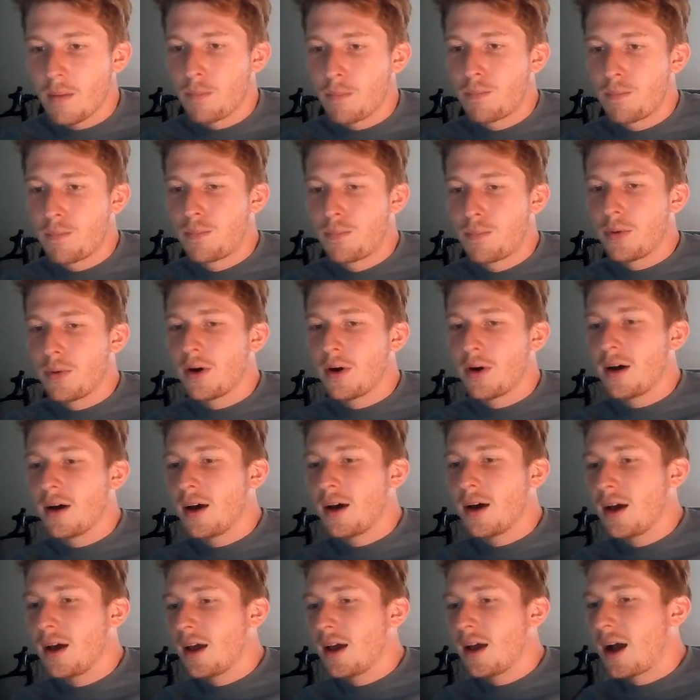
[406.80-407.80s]

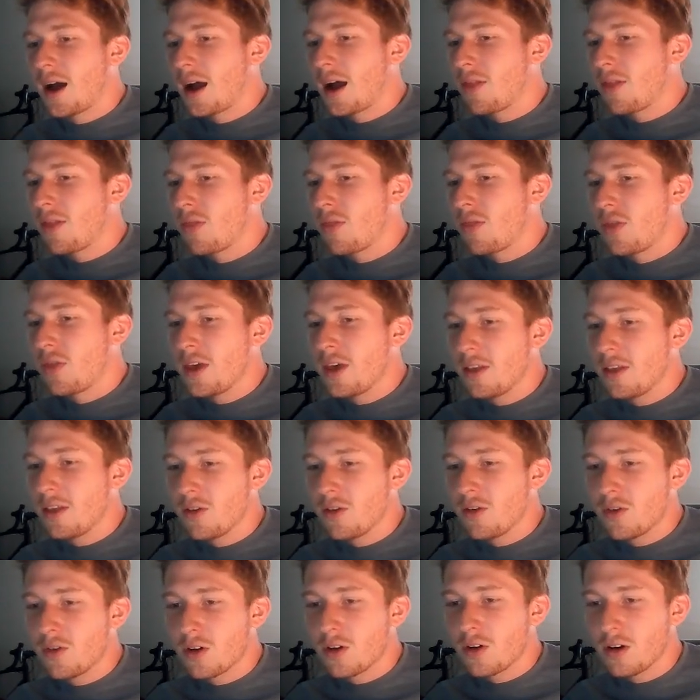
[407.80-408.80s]
but I think you
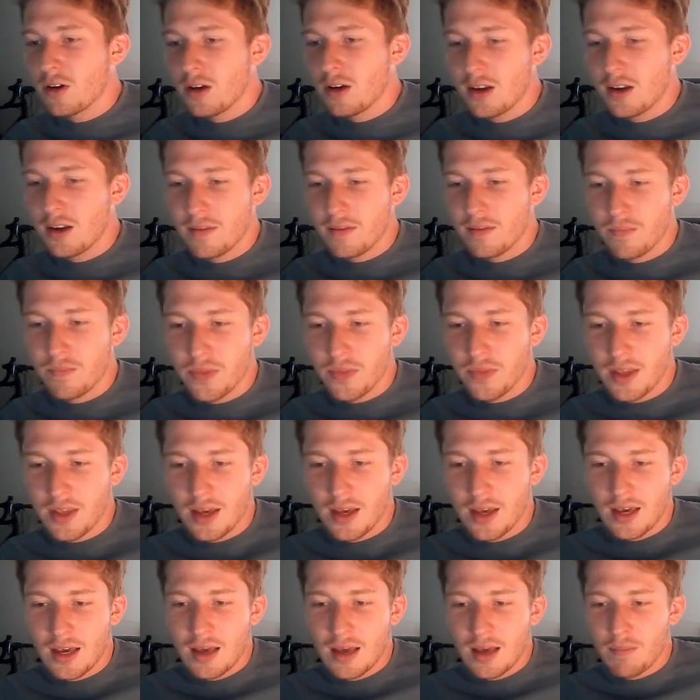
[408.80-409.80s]
could
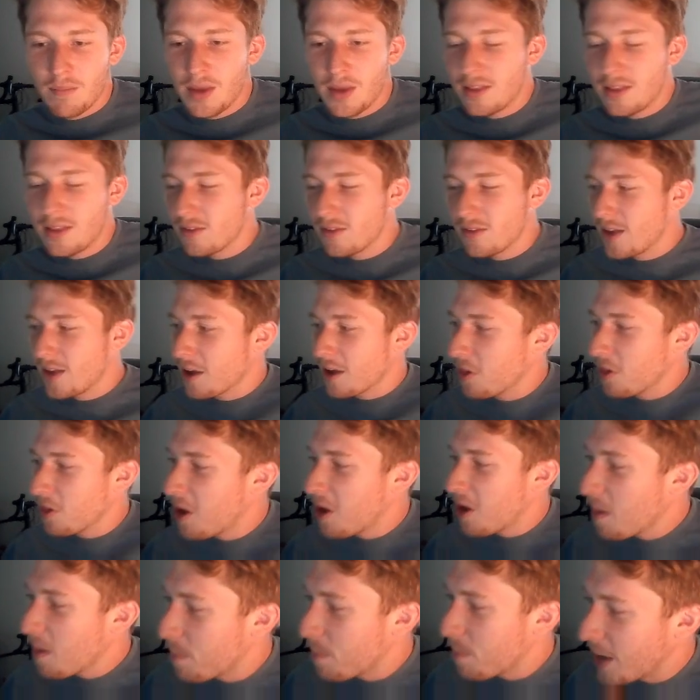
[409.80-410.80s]
make this deck a
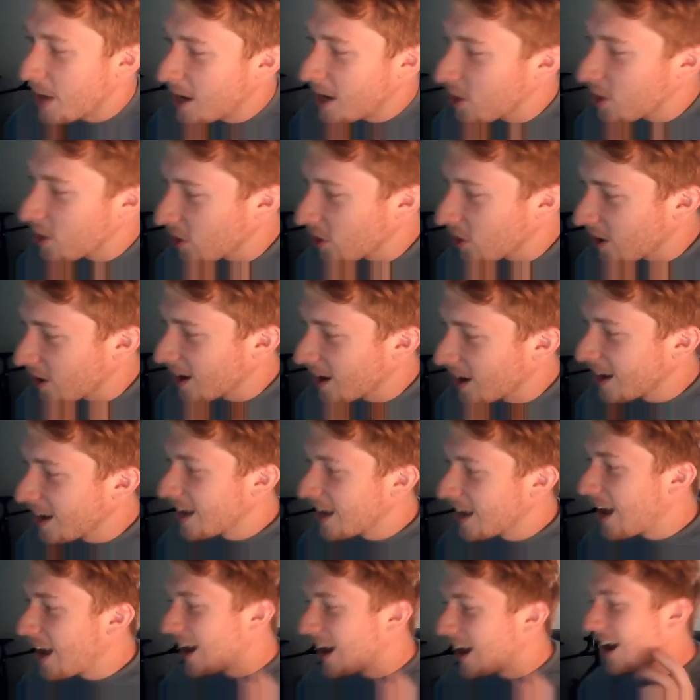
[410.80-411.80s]
lot better.
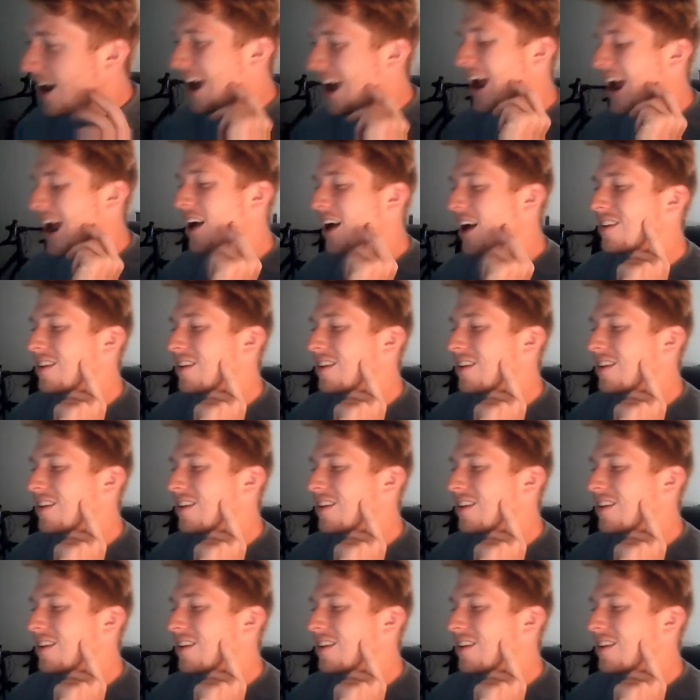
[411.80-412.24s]
I would